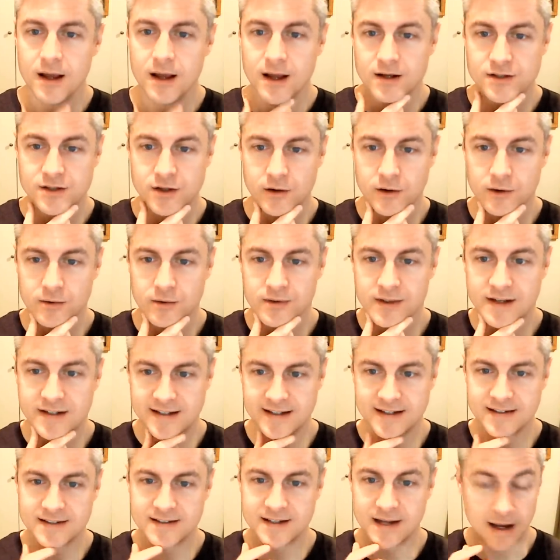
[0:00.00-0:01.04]
So this
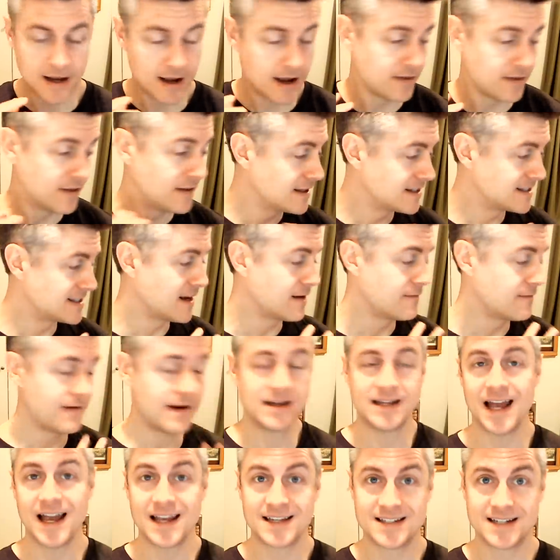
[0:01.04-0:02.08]
is, I think this is a
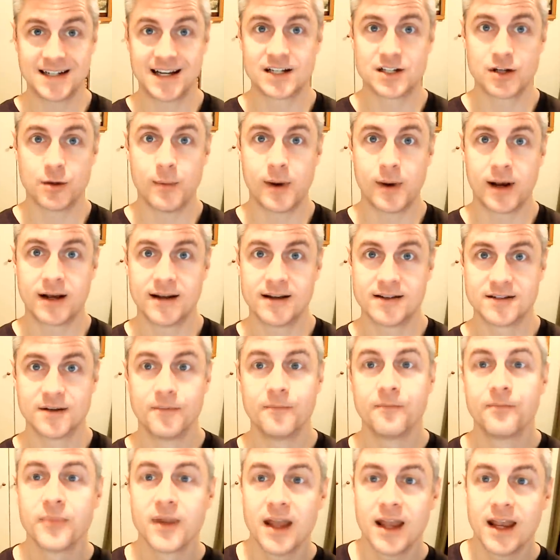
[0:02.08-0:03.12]
fantastic catch-up mechanism.